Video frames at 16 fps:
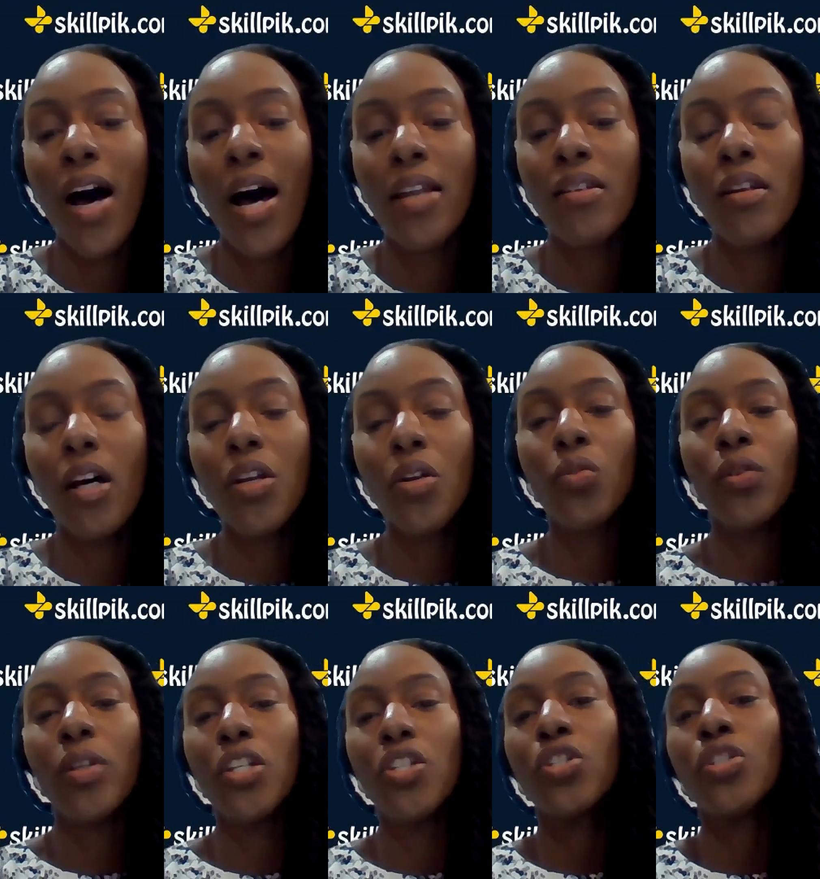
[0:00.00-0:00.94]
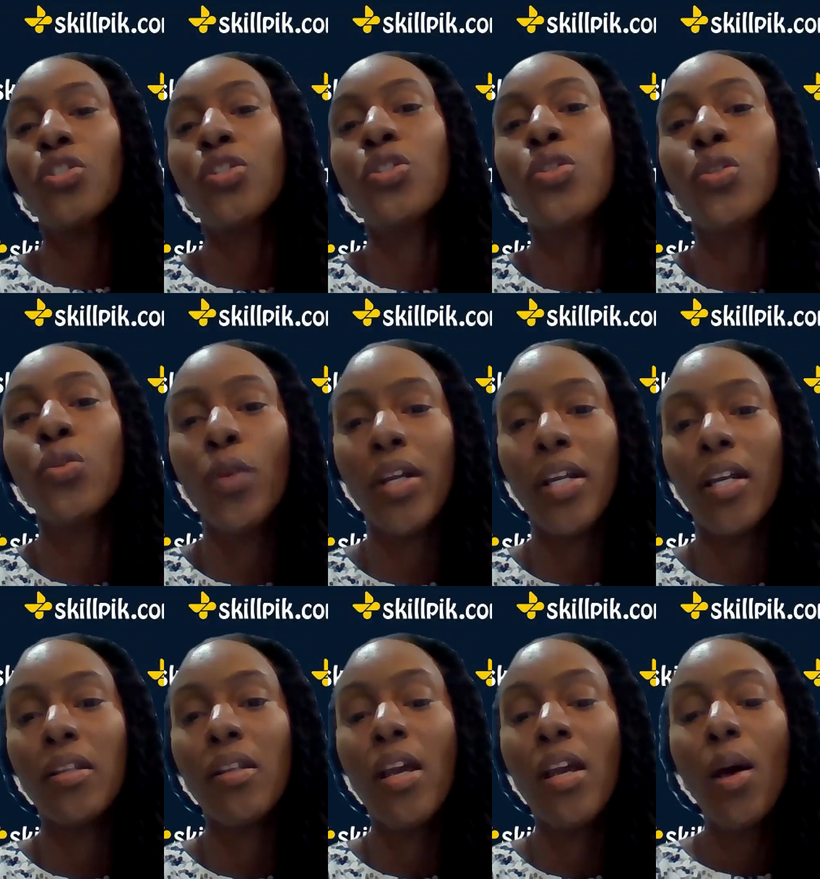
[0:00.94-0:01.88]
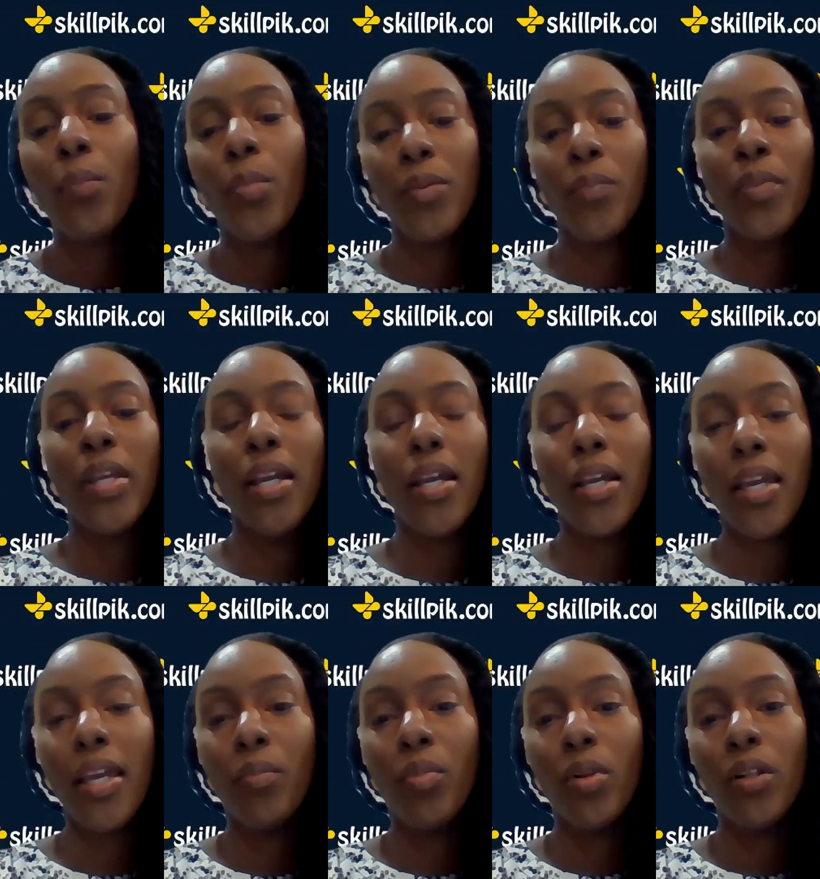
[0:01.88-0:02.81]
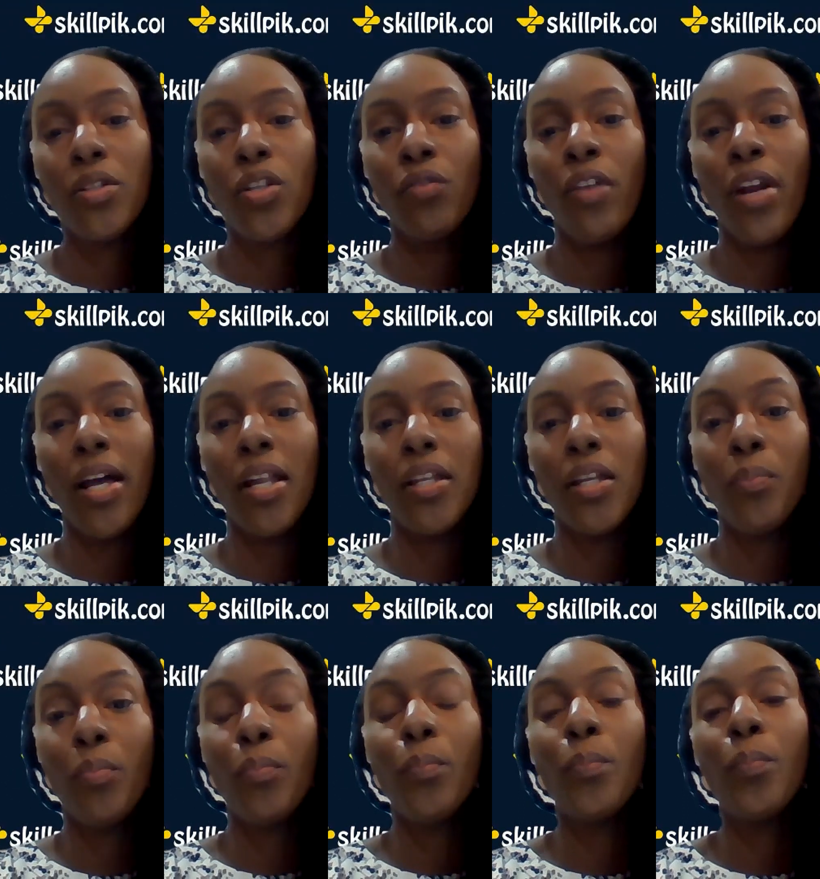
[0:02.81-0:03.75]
and not only just doing it, but being able to really